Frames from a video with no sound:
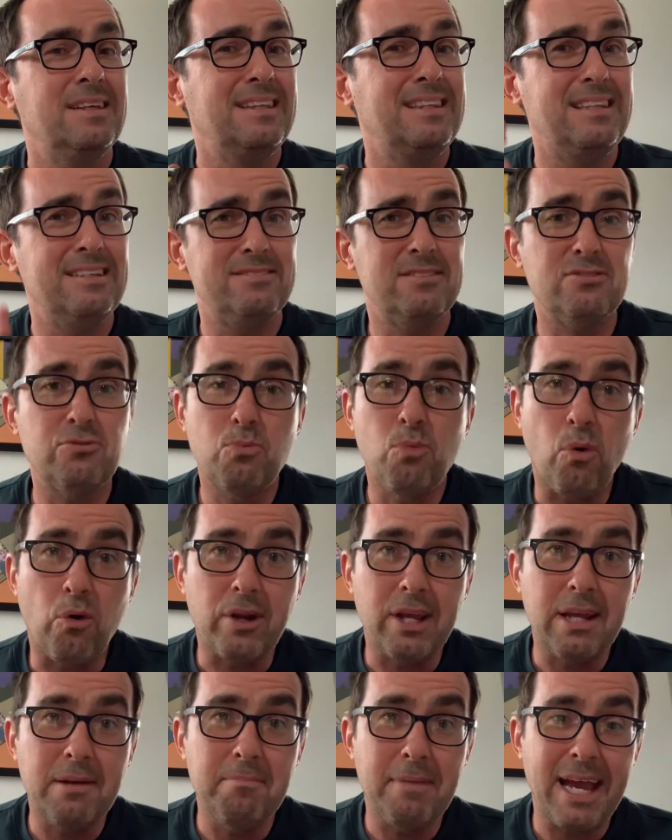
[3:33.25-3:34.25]
This is
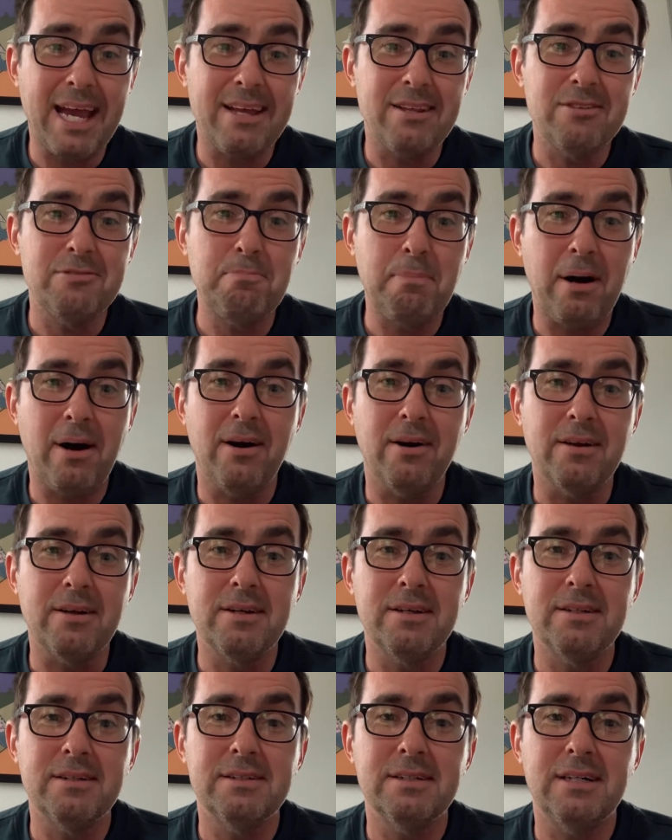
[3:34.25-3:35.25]
working man's punk.
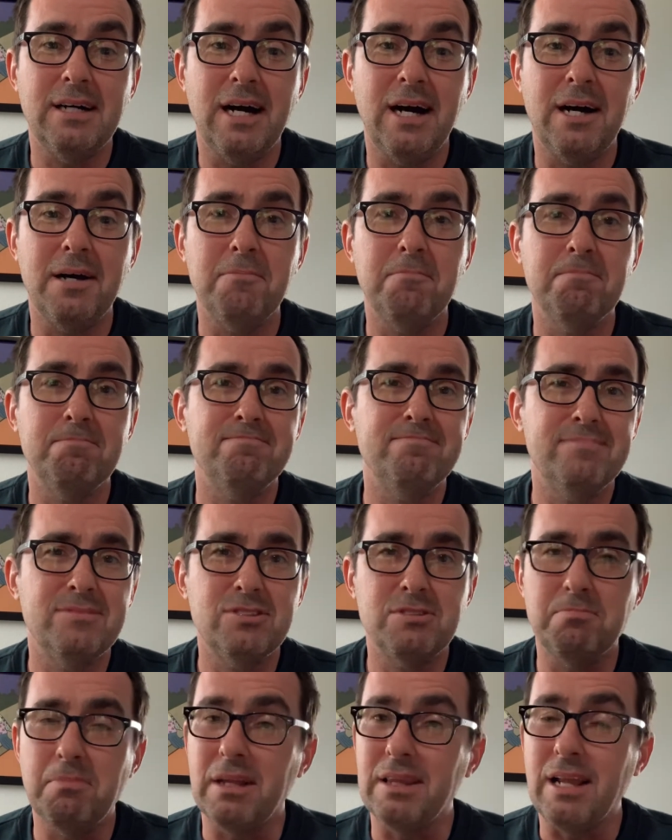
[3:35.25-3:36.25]

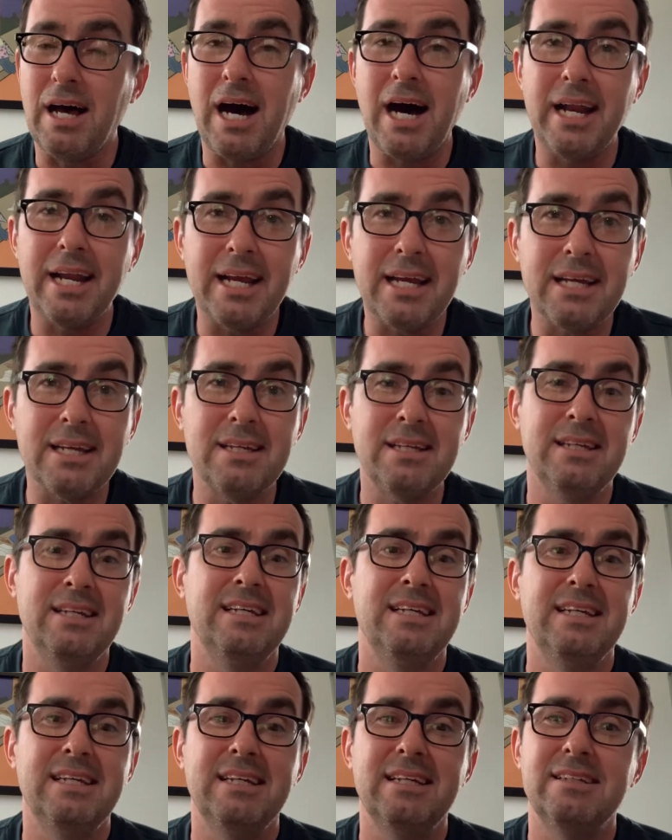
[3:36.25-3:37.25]
It's melodic.
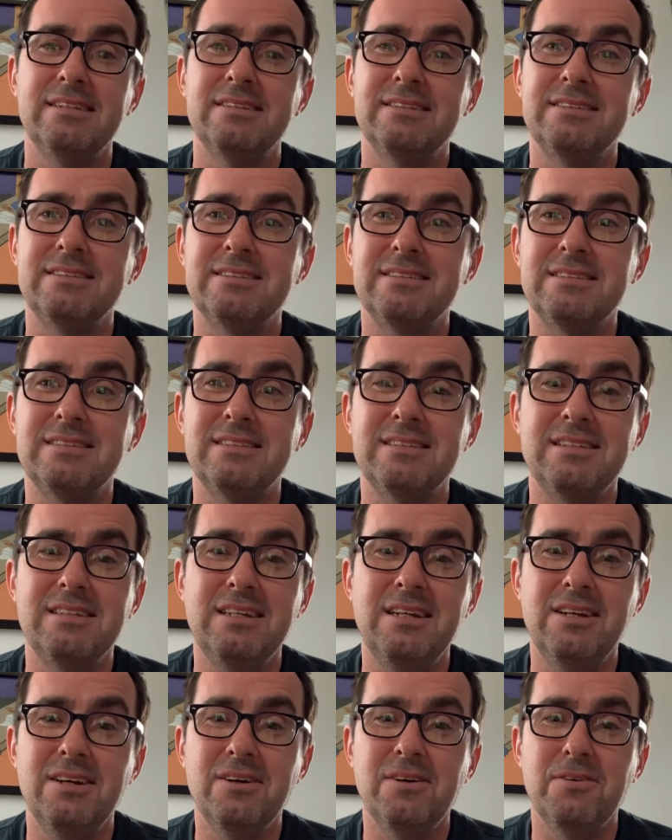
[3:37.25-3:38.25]
It's,
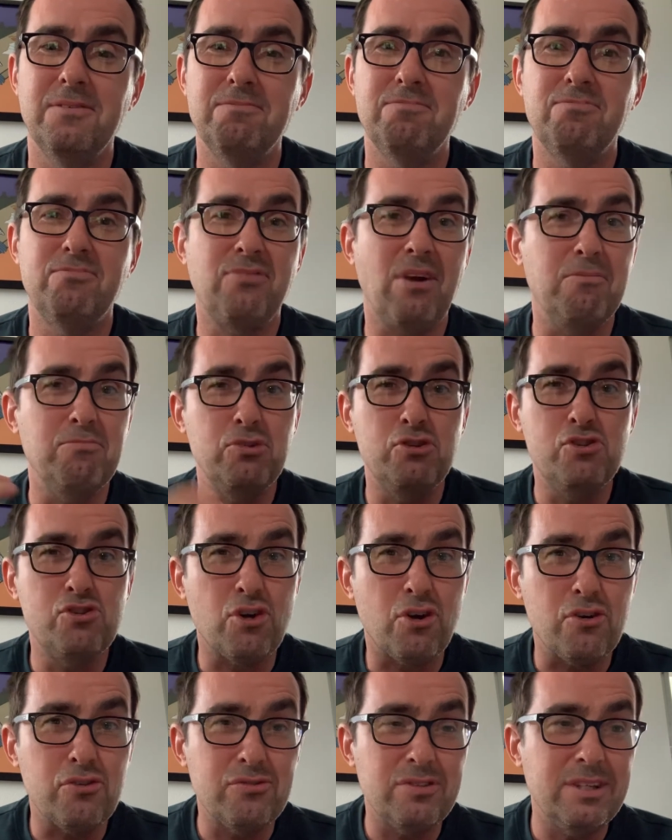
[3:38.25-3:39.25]
you know, from New
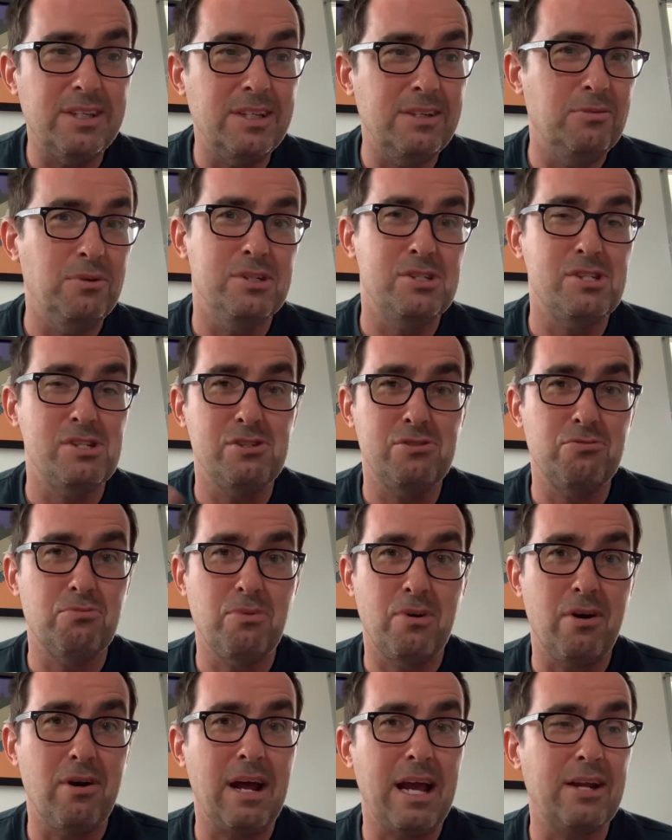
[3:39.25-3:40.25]
Jersey, which is
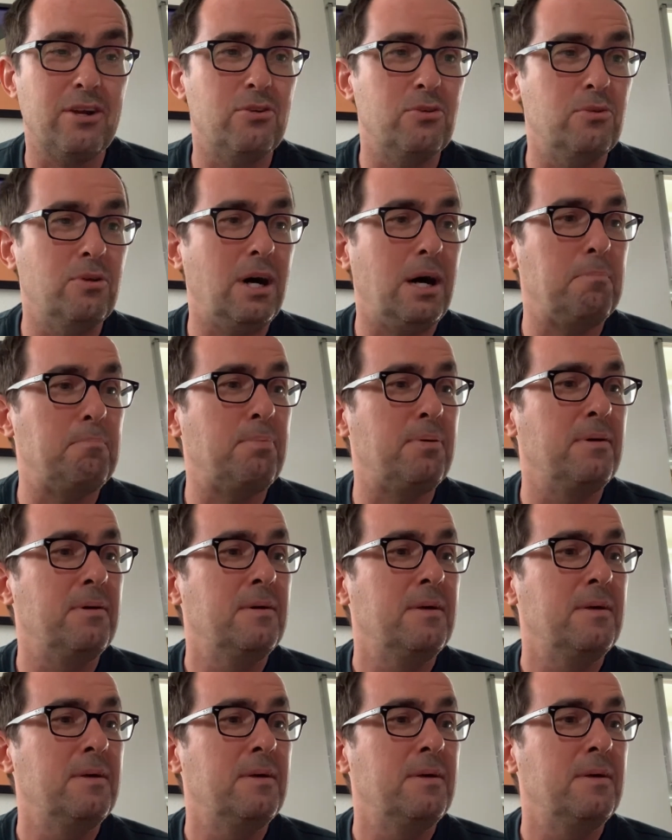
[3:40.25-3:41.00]
where I grew up.